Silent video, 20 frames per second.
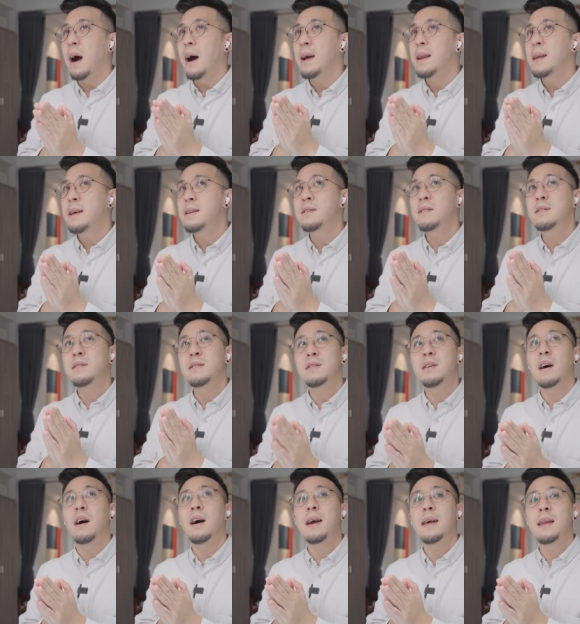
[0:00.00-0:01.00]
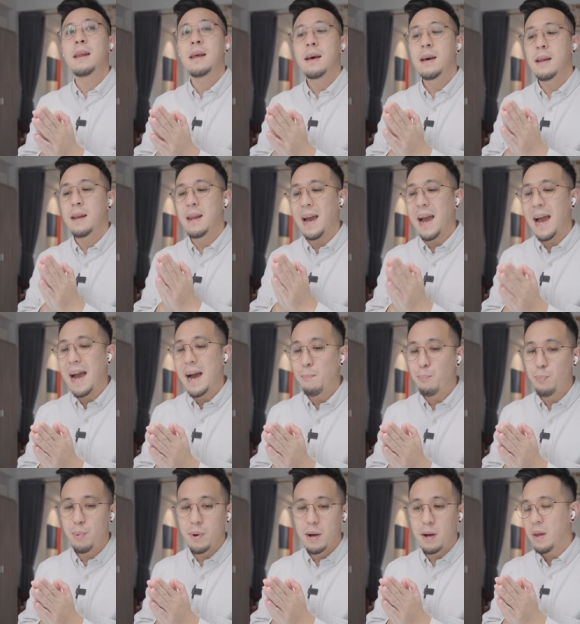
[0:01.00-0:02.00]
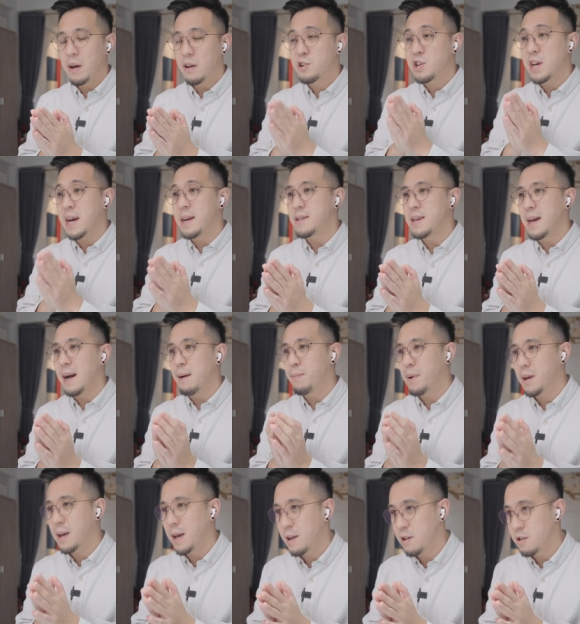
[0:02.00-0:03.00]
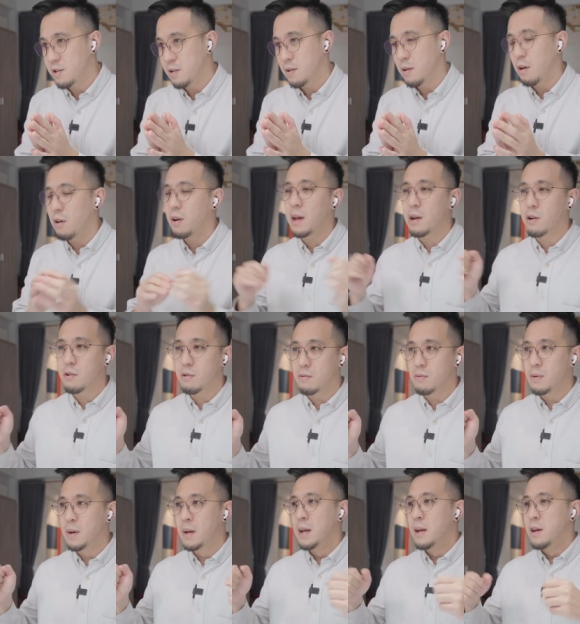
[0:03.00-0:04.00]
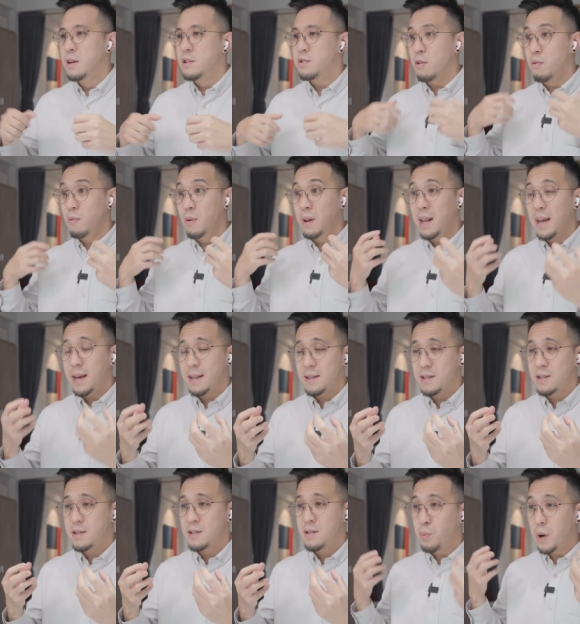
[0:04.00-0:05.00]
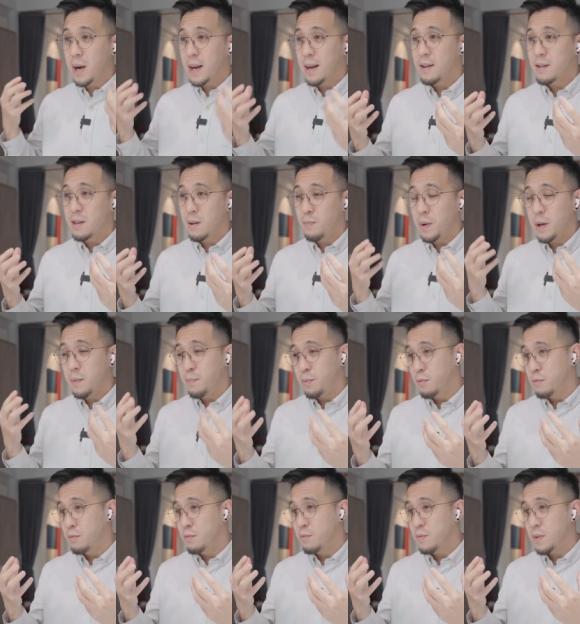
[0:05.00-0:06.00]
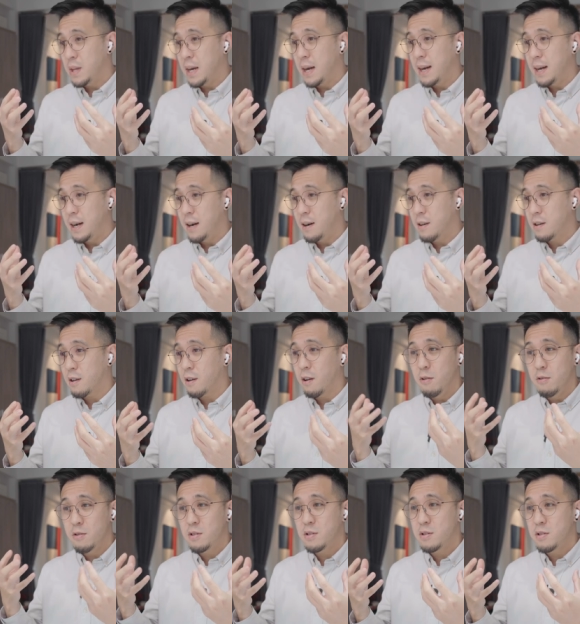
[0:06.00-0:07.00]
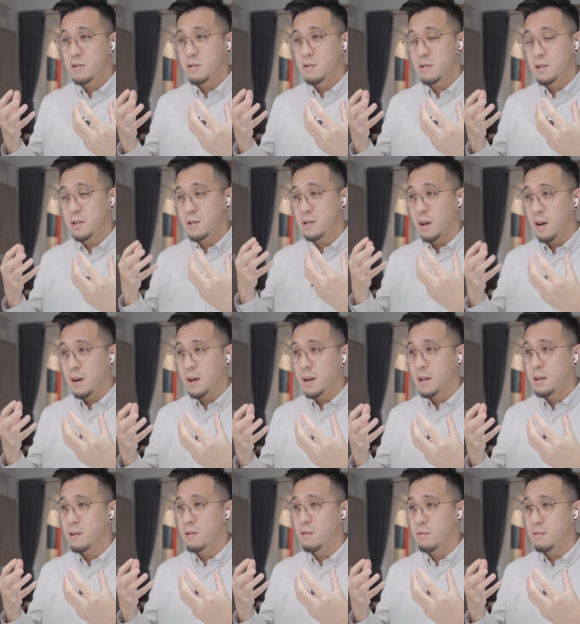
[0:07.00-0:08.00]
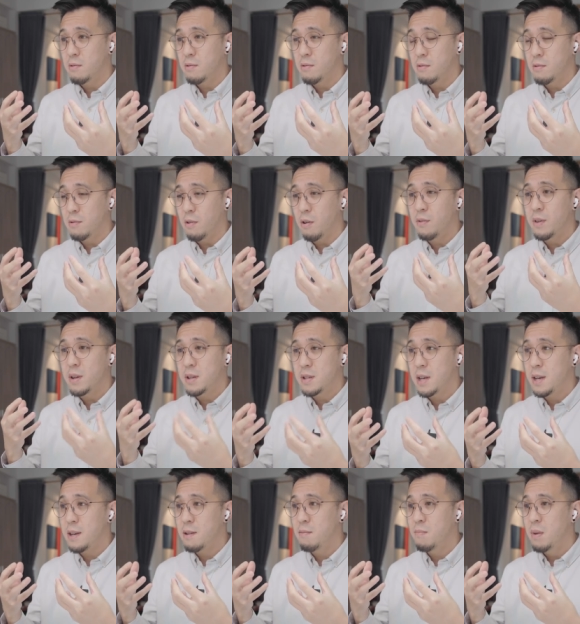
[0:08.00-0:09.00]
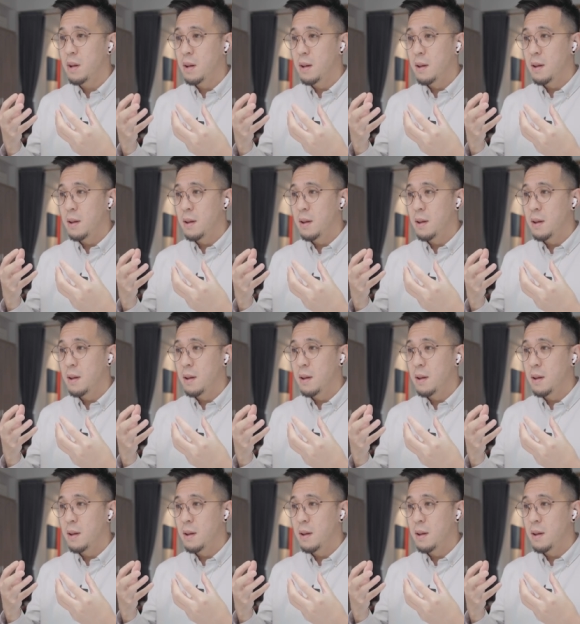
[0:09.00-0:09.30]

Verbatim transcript: I need to design an app, a chat application. Okay, cool. So let's bring the people that are close to design or on the team.